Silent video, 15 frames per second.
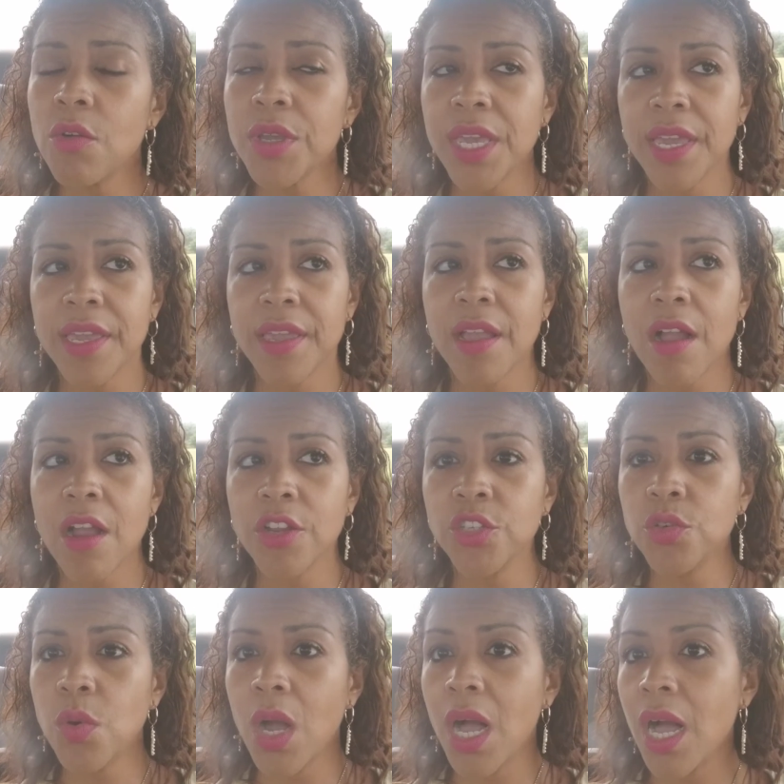Okay, are
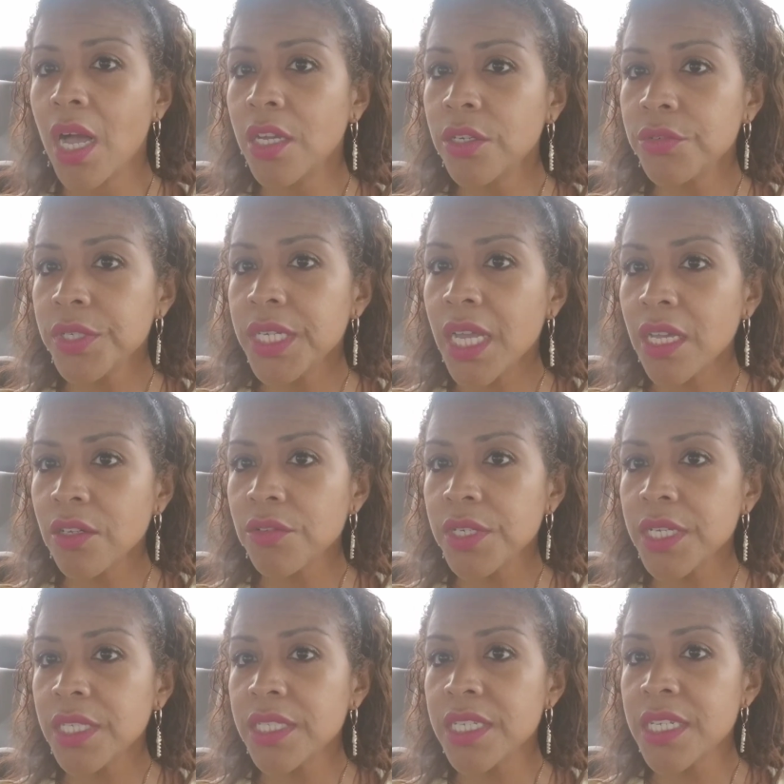you hungry,
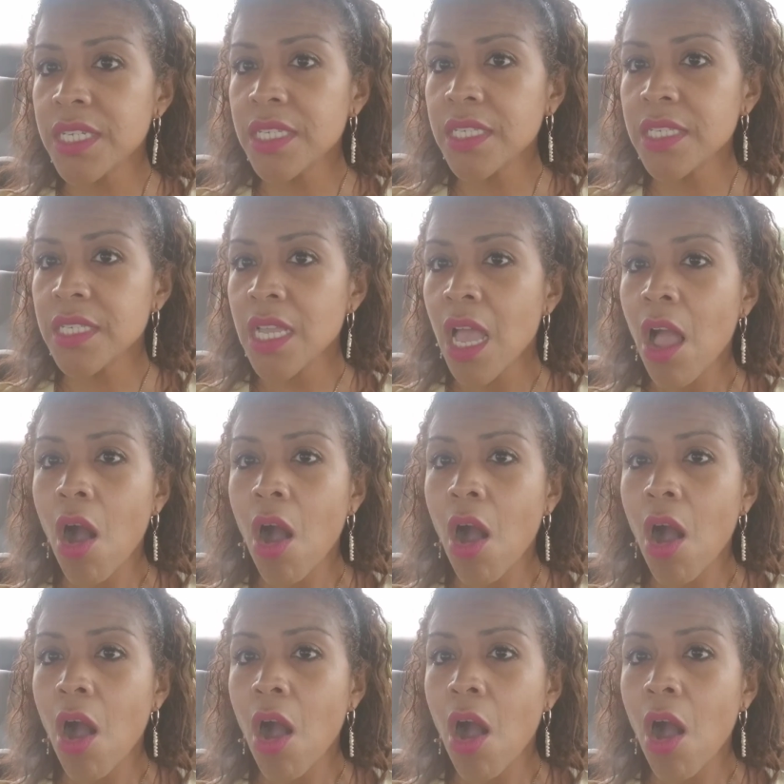Denise?